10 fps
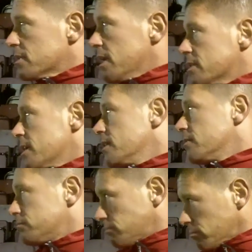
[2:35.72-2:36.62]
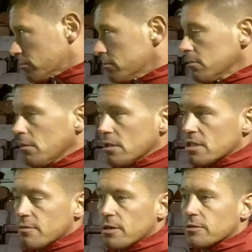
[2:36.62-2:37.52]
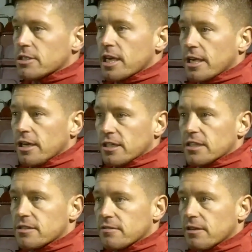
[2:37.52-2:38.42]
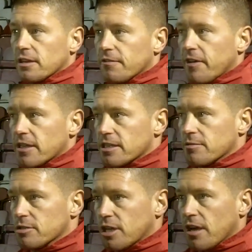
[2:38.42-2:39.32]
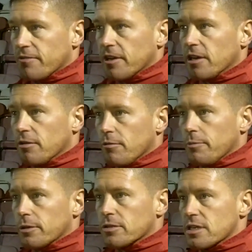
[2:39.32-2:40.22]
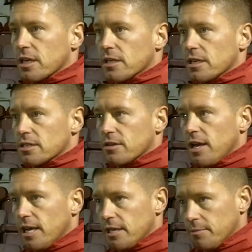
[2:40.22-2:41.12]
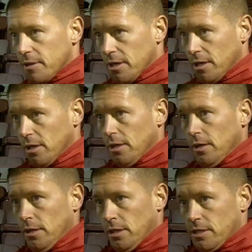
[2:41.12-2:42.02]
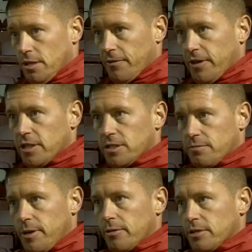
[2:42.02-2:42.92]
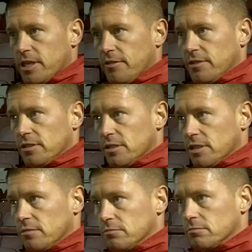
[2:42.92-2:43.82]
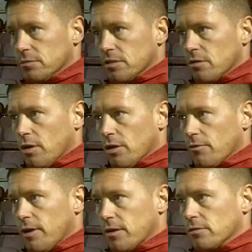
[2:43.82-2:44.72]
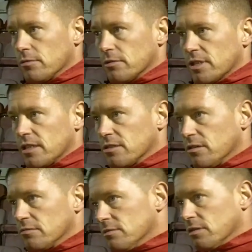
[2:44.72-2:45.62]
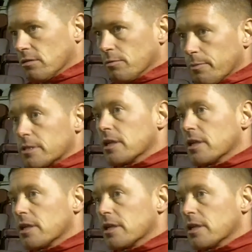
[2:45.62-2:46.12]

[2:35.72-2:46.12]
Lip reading: as they stepped up to take it, I did fancy him. Just a gut feeling on Rob, because he has got that in him. I think his penalty saving is he's got quite a good record. I'm not saying he's got a good